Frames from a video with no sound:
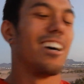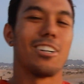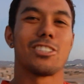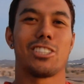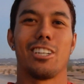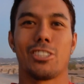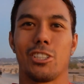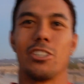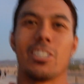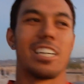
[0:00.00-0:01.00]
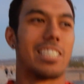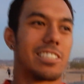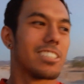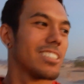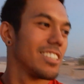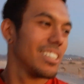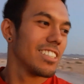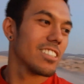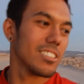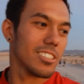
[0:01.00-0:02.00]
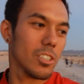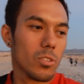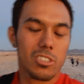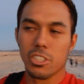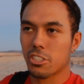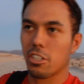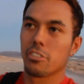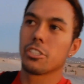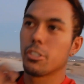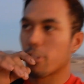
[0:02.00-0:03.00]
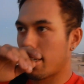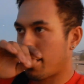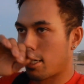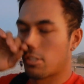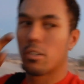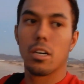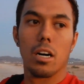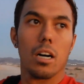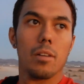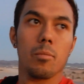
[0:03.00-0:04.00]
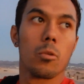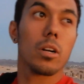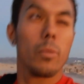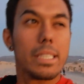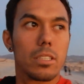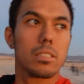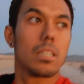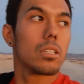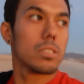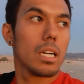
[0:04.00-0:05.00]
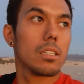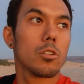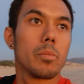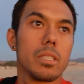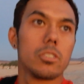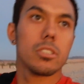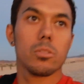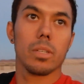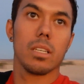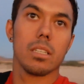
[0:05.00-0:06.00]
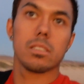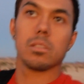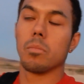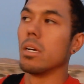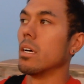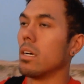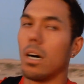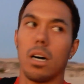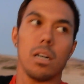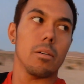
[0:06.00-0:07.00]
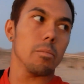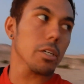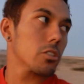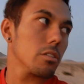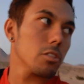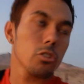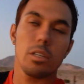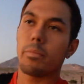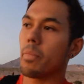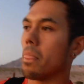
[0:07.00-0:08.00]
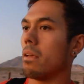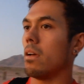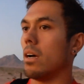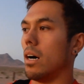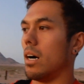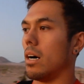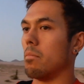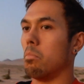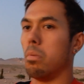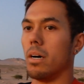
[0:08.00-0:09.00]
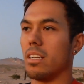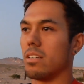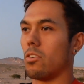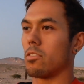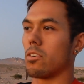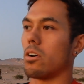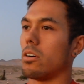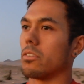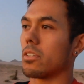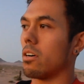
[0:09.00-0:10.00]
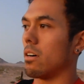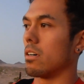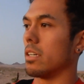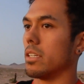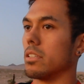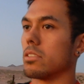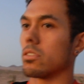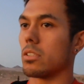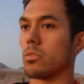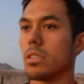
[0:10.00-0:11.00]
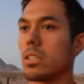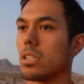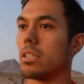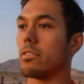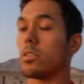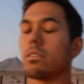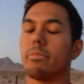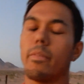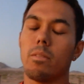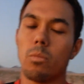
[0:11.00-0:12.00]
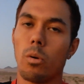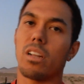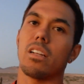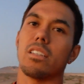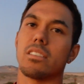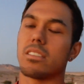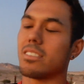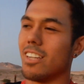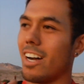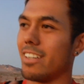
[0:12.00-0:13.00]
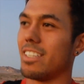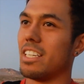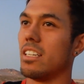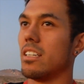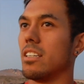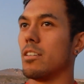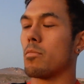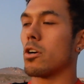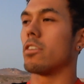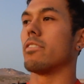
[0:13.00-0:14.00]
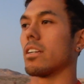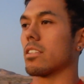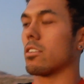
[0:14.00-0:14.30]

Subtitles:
I'll show you guys because we're just starting the shoot right now. We're gonna wait till the sun goes down a little bit just so we can get some pictures of the strip. But overall, the car is looking really good for what it is. It's not perfect.